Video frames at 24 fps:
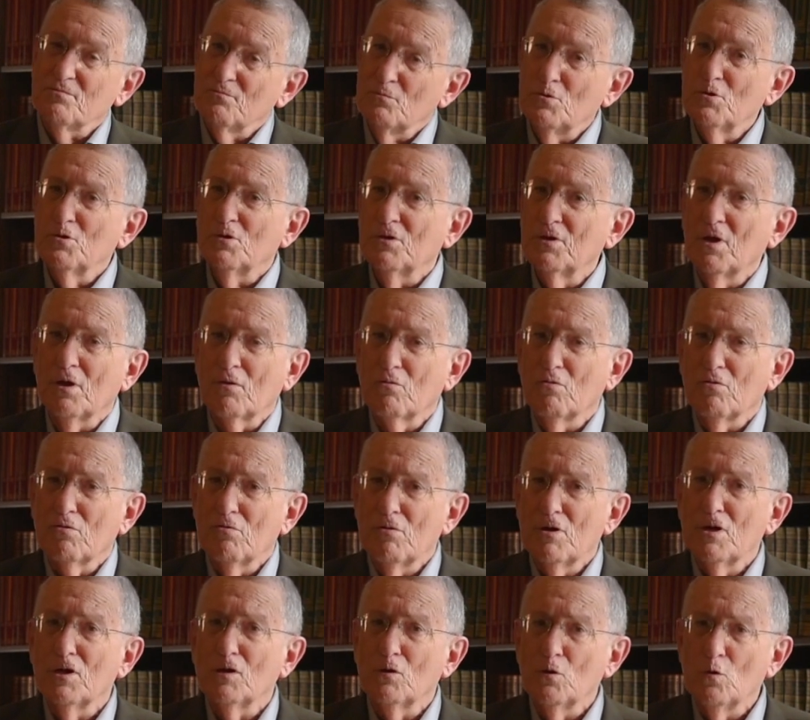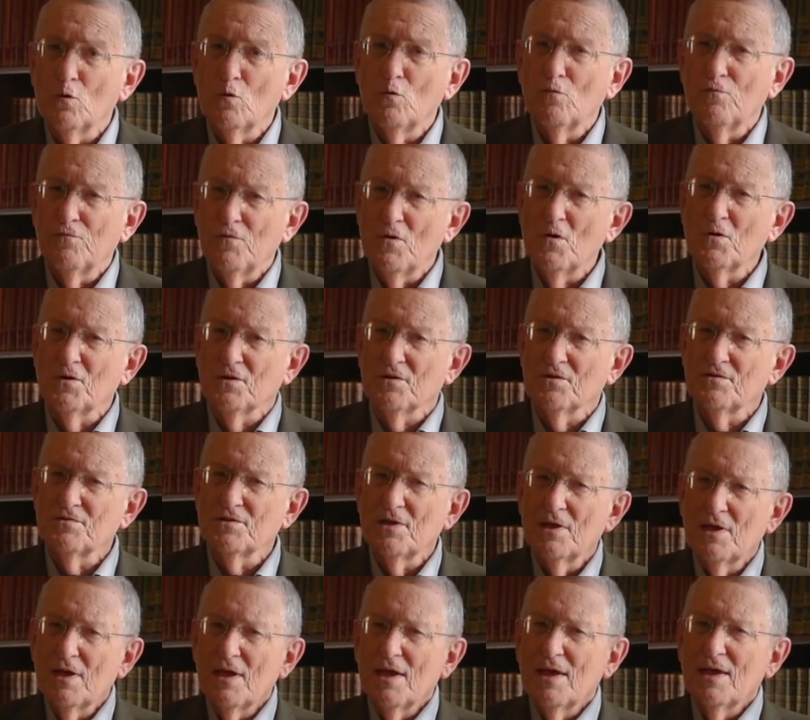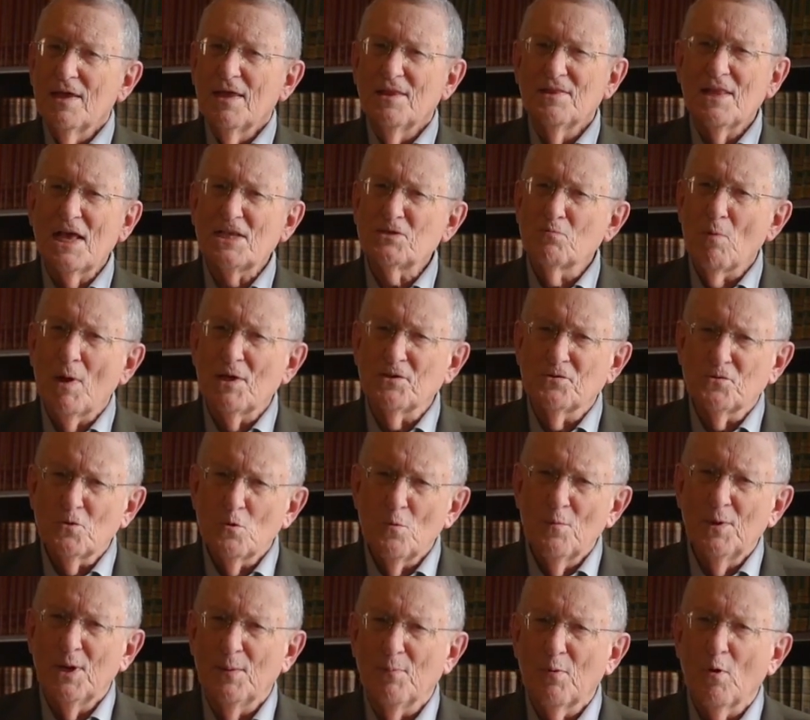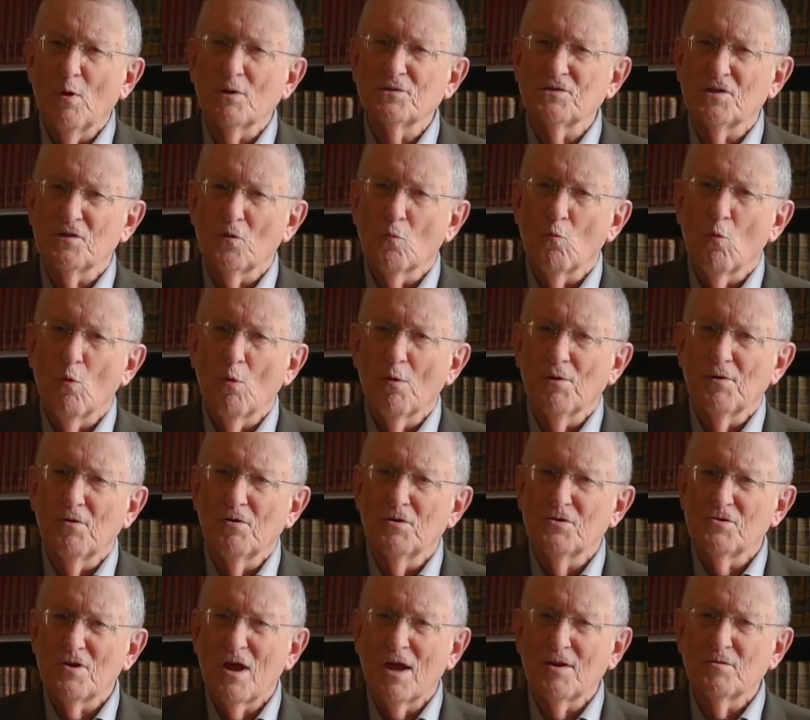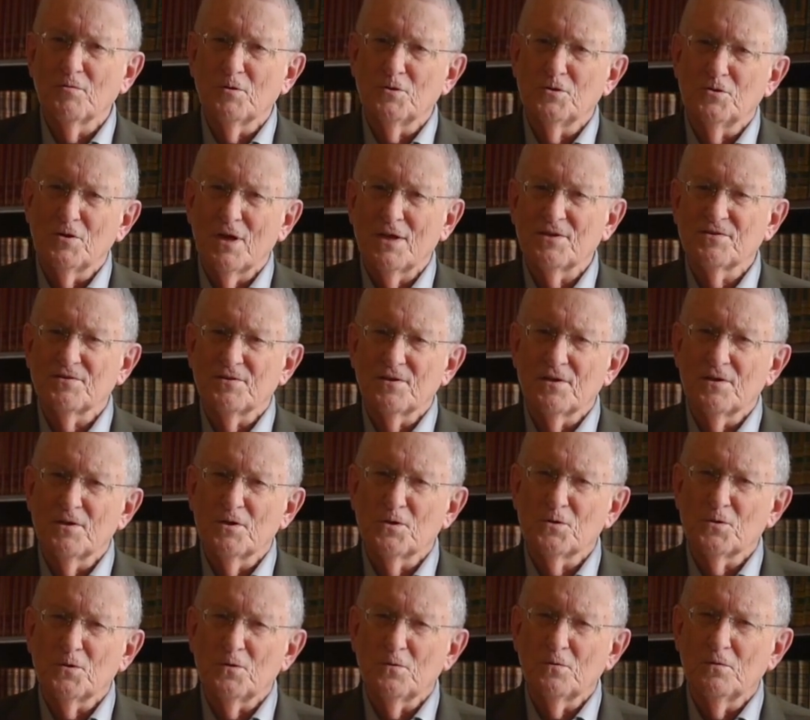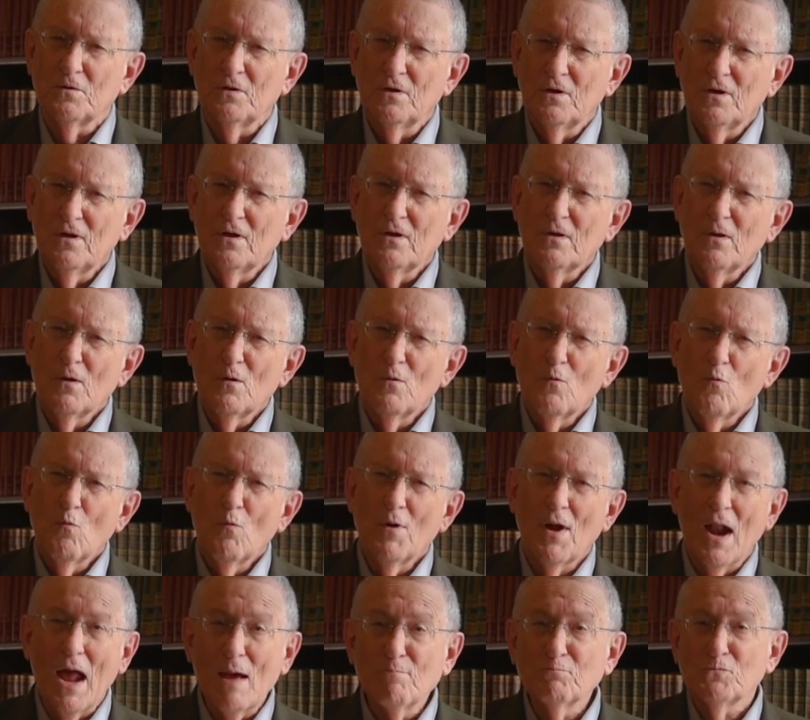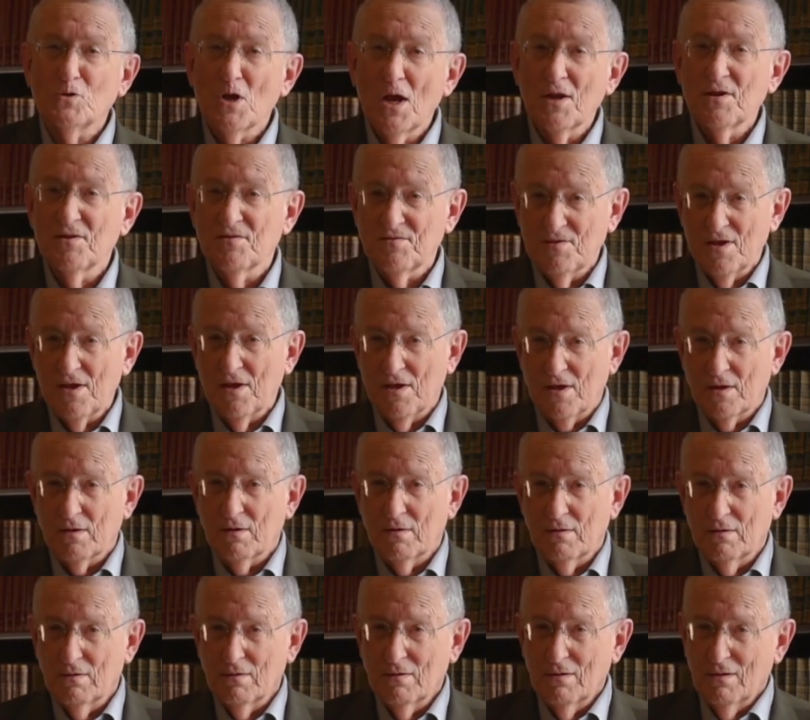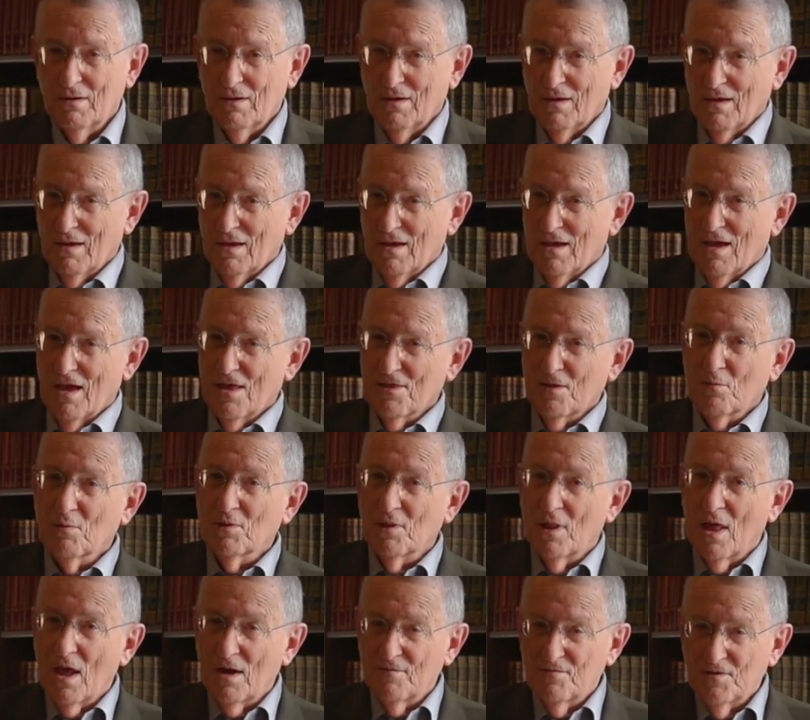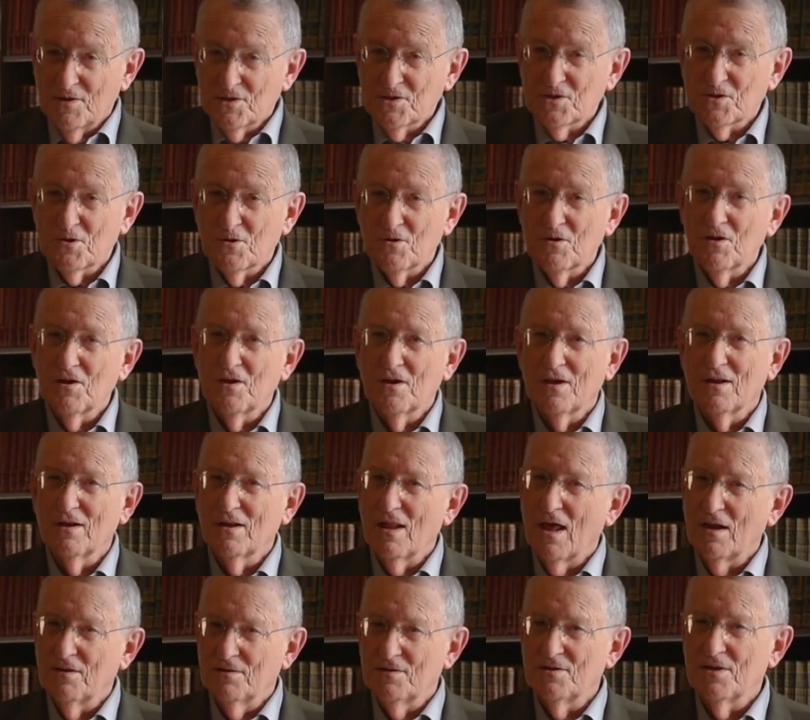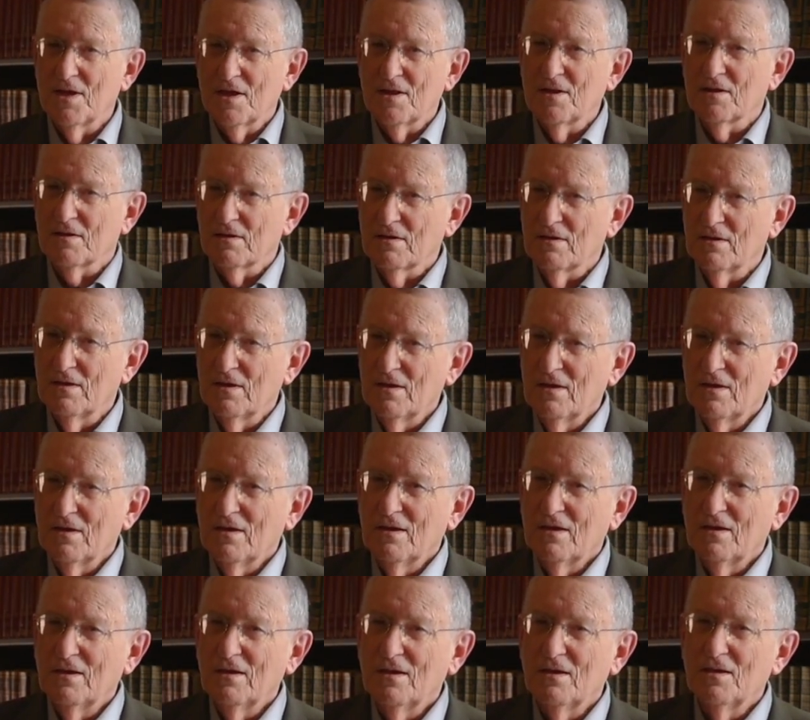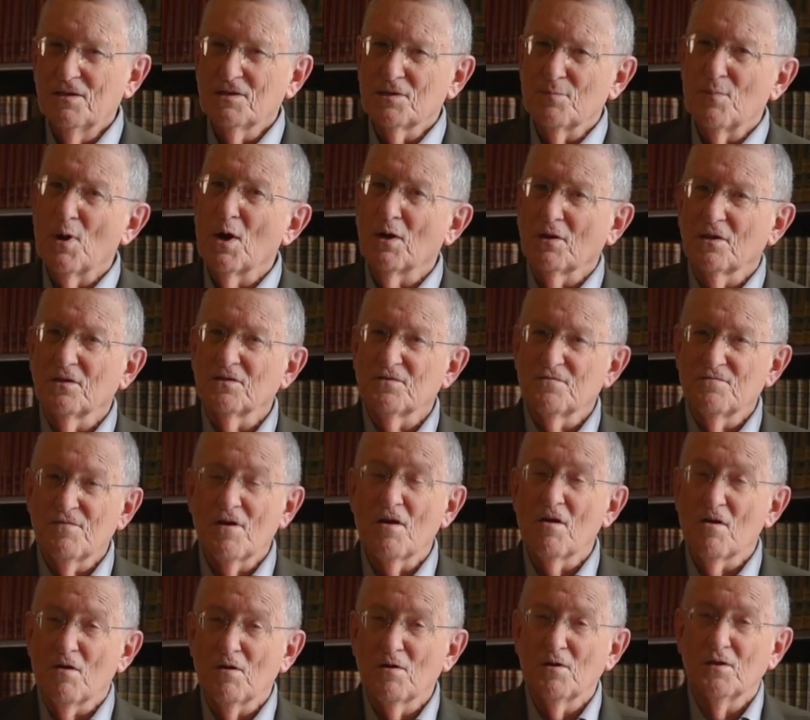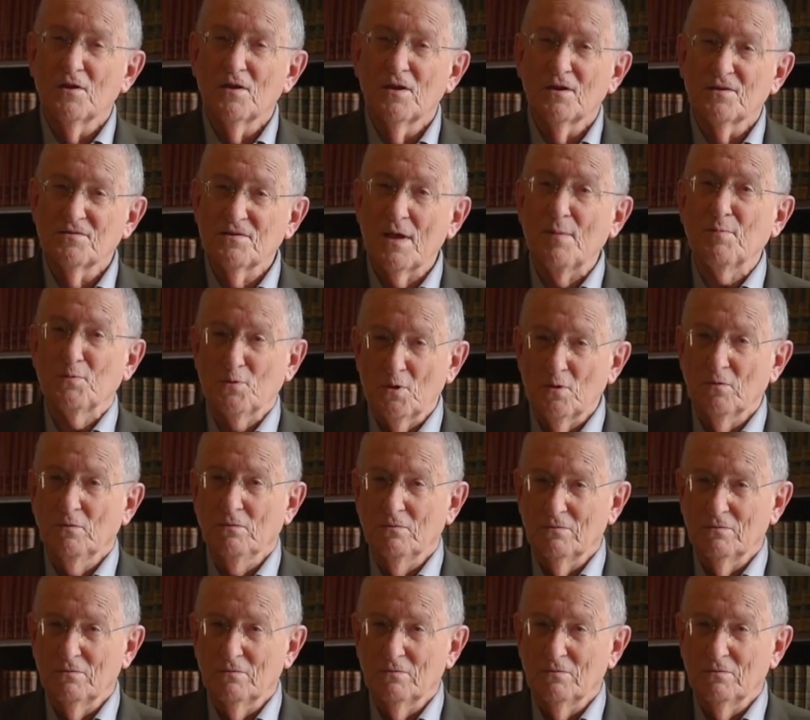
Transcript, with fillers: really a critical focus, and that's why so many parts of the world are trying to address the issue. What I'm trying to say, I think with a lot of history and a lot of data, is America is very exceptional.